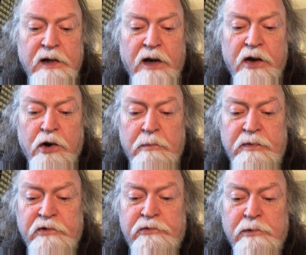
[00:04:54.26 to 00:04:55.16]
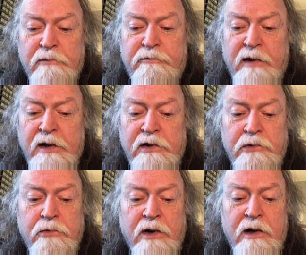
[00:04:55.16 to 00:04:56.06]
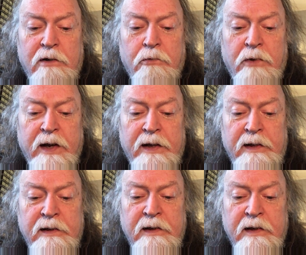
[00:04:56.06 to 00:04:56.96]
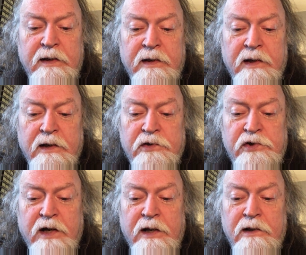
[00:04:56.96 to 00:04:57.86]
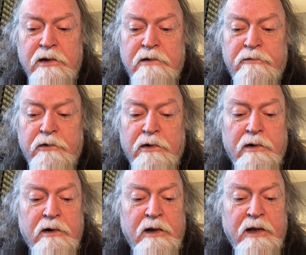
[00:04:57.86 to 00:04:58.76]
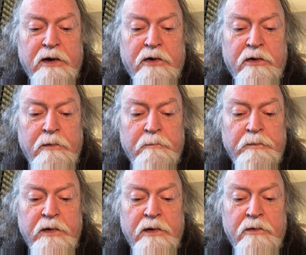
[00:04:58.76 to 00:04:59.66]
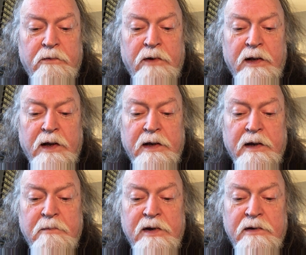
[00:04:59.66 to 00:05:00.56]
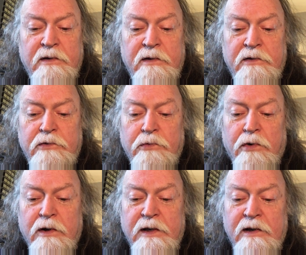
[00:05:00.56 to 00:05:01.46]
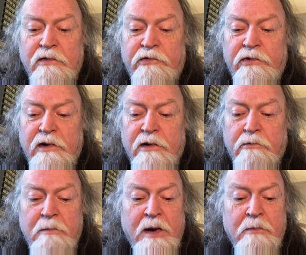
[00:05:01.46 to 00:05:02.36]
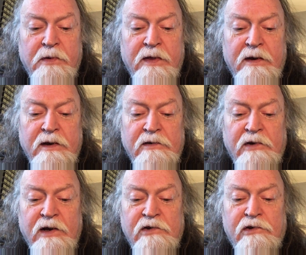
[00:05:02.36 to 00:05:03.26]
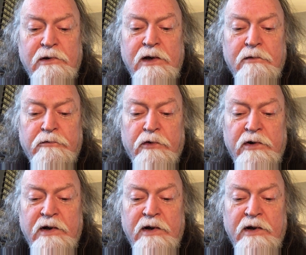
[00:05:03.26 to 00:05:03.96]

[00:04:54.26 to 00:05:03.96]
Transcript: I hope this will find you all well and shall look for a letter while I am in New Orleans, and remember that it takes three or four